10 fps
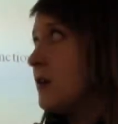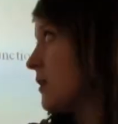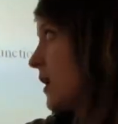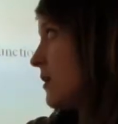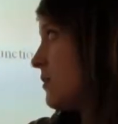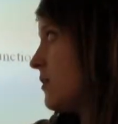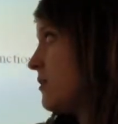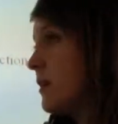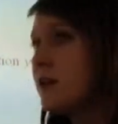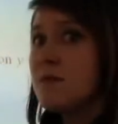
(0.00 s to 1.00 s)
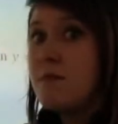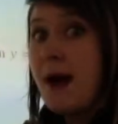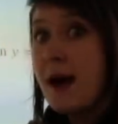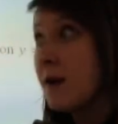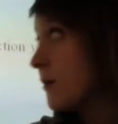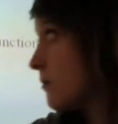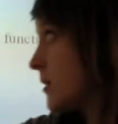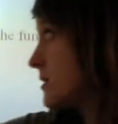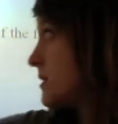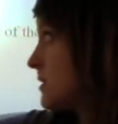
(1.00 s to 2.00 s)
Okay, the thing that mattered
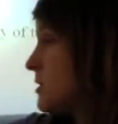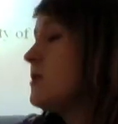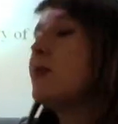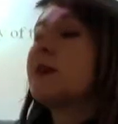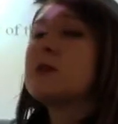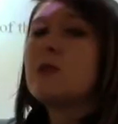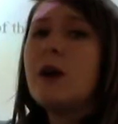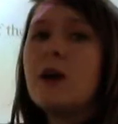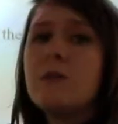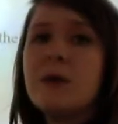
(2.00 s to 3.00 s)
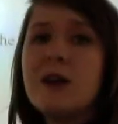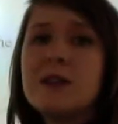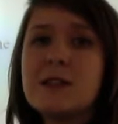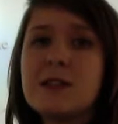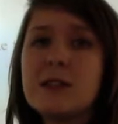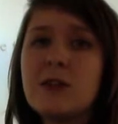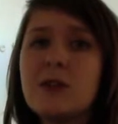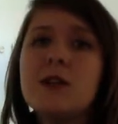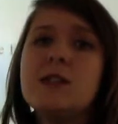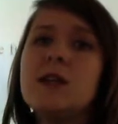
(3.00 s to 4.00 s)
was this 2x squared because it's
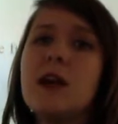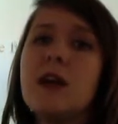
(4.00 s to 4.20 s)
increasing